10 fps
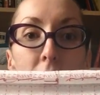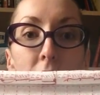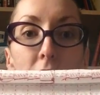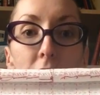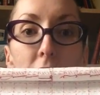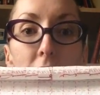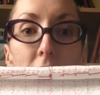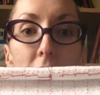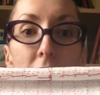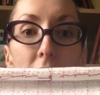Look
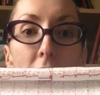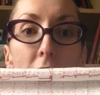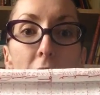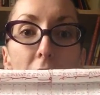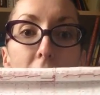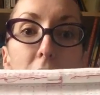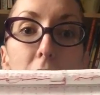at that.